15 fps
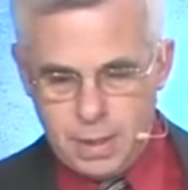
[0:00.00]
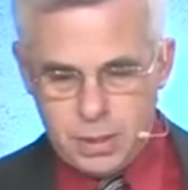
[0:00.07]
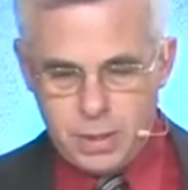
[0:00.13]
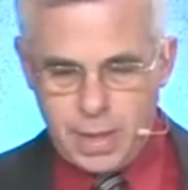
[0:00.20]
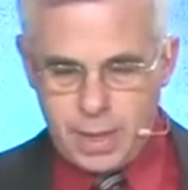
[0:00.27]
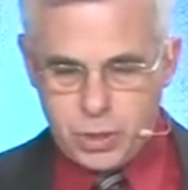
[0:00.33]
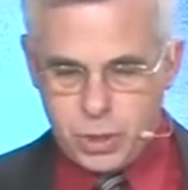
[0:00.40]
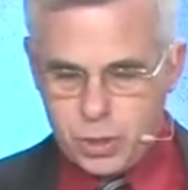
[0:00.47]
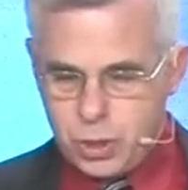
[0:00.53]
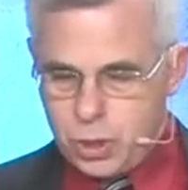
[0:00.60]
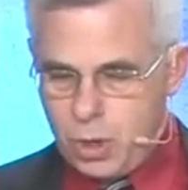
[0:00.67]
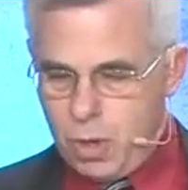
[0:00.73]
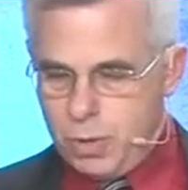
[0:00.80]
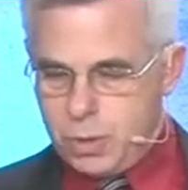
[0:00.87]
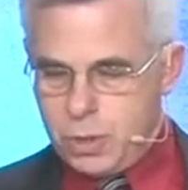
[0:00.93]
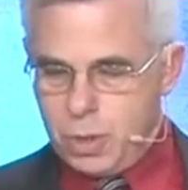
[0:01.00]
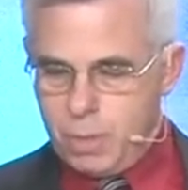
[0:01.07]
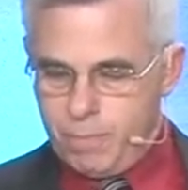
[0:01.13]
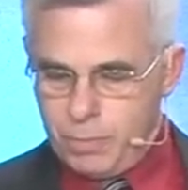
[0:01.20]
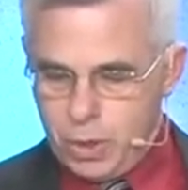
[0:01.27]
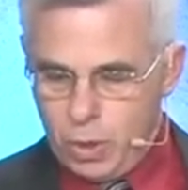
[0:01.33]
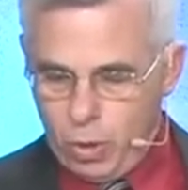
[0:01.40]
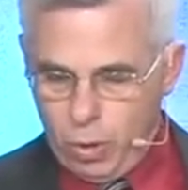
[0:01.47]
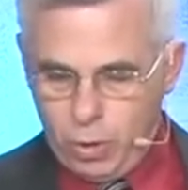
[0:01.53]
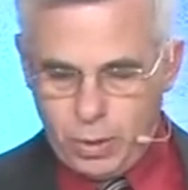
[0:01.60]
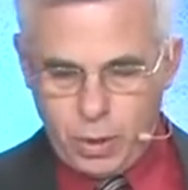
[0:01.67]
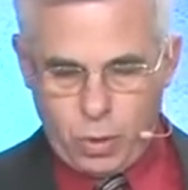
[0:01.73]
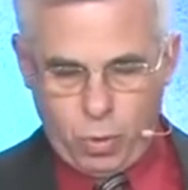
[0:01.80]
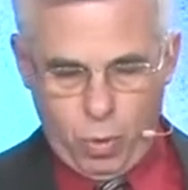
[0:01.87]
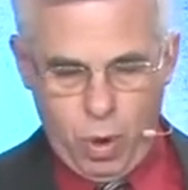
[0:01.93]
So that just shows the
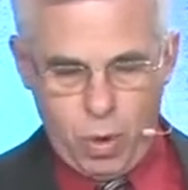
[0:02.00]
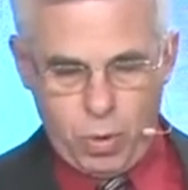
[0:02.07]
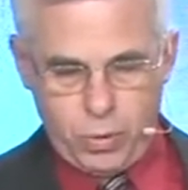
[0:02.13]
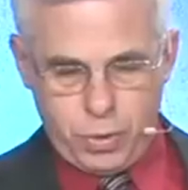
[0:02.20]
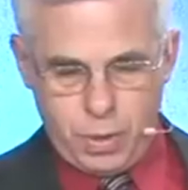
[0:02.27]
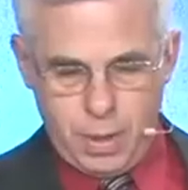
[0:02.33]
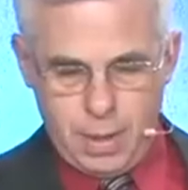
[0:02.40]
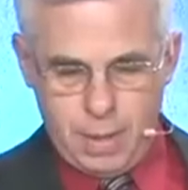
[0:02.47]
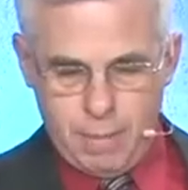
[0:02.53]
early growth,